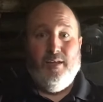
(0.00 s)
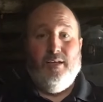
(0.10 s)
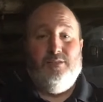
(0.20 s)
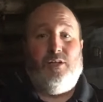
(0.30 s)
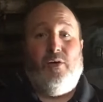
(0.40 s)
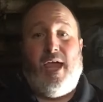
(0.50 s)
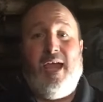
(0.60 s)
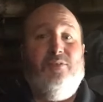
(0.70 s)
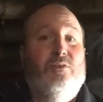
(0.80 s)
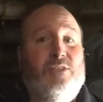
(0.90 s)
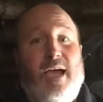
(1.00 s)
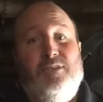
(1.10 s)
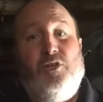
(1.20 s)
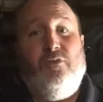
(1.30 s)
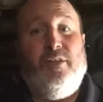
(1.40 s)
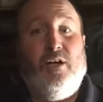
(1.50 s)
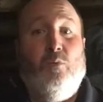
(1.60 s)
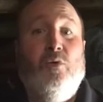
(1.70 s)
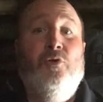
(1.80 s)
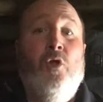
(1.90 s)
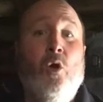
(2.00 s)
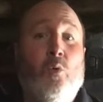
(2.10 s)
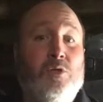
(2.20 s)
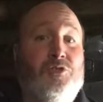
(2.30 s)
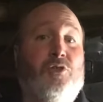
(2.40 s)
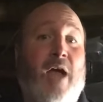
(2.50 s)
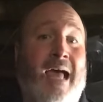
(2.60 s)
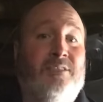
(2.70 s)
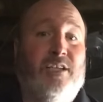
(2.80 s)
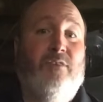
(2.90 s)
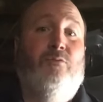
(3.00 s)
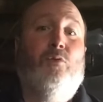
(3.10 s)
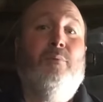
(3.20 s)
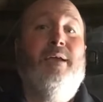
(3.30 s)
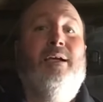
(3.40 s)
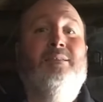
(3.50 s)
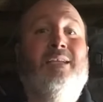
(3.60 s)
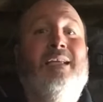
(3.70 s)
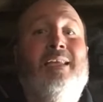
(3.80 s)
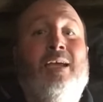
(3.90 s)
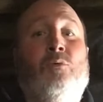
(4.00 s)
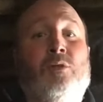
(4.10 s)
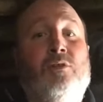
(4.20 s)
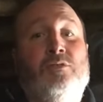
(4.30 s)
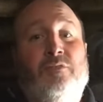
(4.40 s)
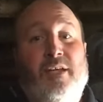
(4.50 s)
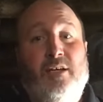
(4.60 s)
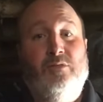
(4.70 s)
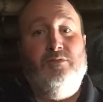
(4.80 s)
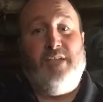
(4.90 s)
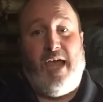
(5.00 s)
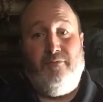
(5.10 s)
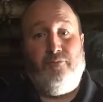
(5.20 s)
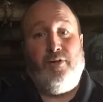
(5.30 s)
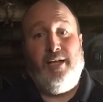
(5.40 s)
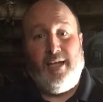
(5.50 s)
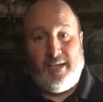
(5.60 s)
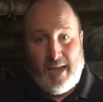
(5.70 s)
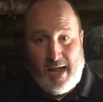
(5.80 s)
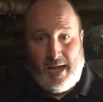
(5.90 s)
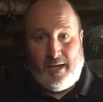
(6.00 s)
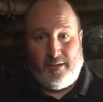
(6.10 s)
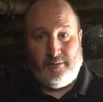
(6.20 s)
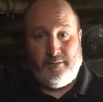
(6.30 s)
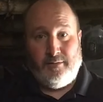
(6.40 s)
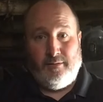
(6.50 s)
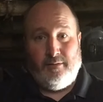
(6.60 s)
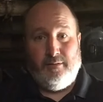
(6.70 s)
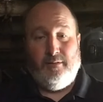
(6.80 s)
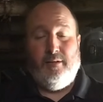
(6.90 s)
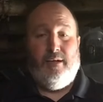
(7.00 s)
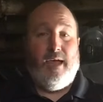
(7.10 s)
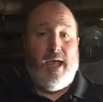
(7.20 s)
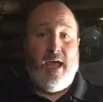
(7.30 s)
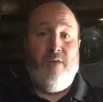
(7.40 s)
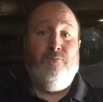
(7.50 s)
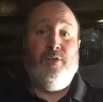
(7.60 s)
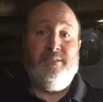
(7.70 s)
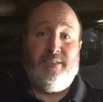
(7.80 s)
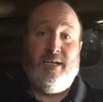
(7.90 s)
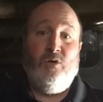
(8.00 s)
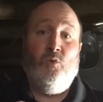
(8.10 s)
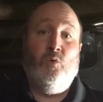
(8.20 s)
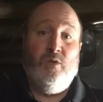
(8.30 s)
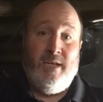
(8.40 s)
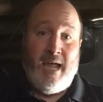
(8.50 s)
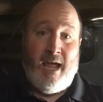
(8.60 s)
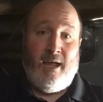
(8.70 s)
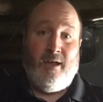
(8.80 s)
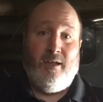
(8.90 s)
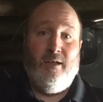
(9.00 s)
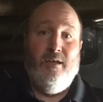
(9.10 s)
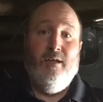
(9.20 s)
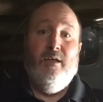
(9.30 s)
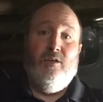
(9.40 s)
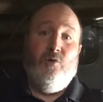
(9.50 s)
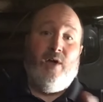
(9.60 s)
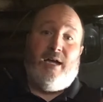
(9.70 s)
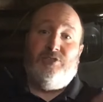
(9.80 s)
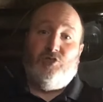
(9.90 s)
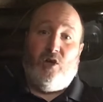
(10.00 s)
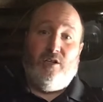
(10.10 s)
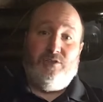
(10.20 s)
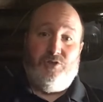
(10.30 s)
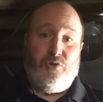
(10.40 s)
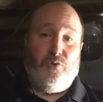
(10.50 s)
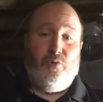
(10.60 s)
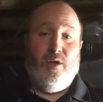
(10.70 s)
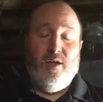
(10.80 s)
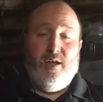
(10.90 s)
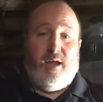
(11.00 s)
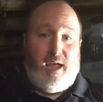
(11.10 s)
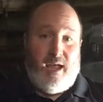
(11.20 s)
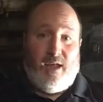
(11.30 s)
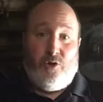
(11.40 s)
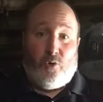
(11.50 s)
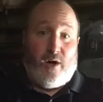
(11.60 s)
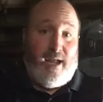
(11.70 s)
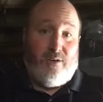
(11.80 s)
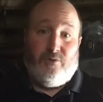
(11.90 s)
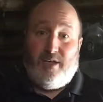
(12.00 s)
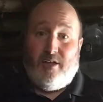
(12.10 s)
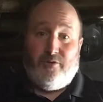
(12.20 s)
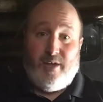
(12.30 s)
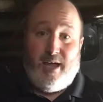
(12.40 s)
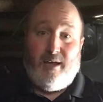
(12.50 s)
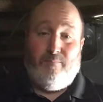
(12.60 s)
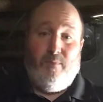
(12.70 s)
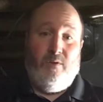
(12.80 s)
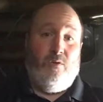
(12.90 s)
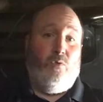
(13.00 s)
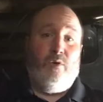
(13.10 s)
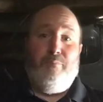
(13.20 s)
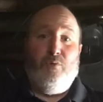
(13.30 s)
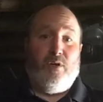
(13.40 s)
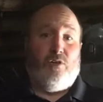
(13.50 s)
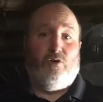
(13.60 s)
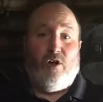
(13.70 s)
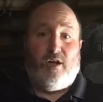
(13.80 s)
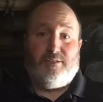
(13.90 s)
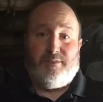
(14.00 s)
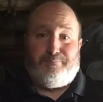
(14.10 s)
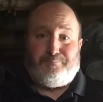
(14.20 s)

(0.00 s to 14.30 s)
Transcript: So, and those guys over there will know what you're asking for because they deal with those vehicles every day. Every single day. You guys saw us do a door handle the other day on a Buick LaCrosse.